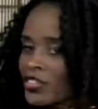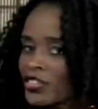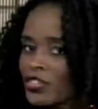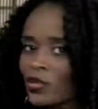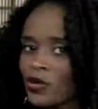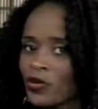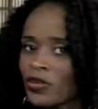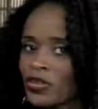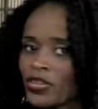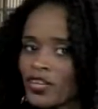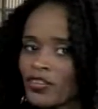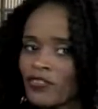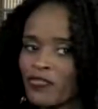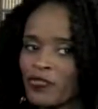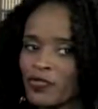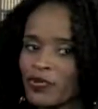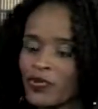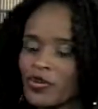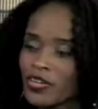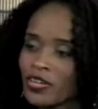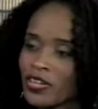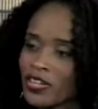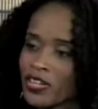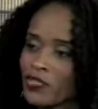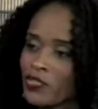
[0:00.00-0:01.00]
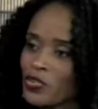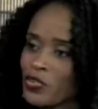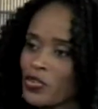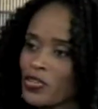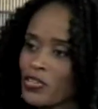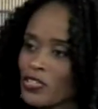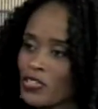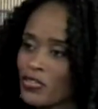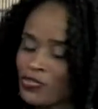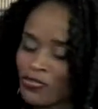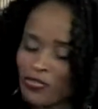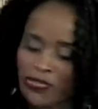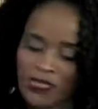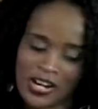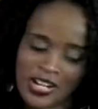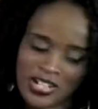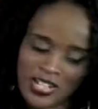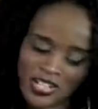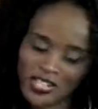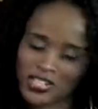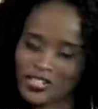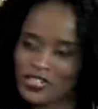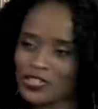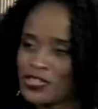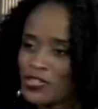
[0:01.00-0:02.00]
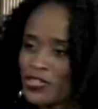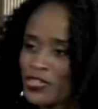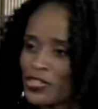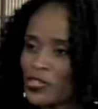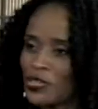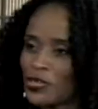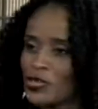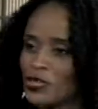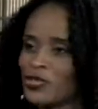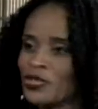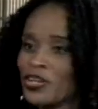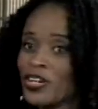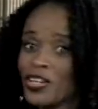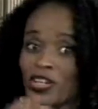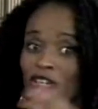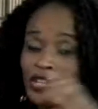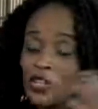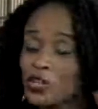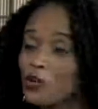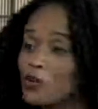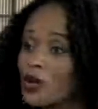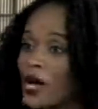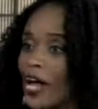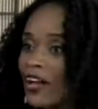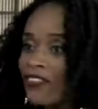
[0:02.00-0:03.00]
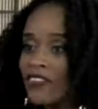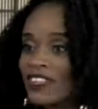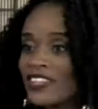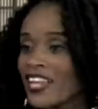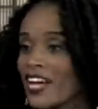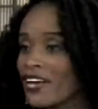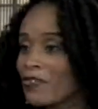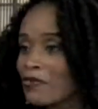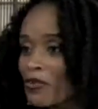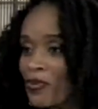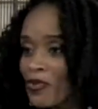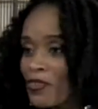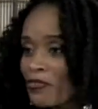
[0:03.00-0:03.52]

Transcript: So therefore, if you're fresh and you're new, you have a lot more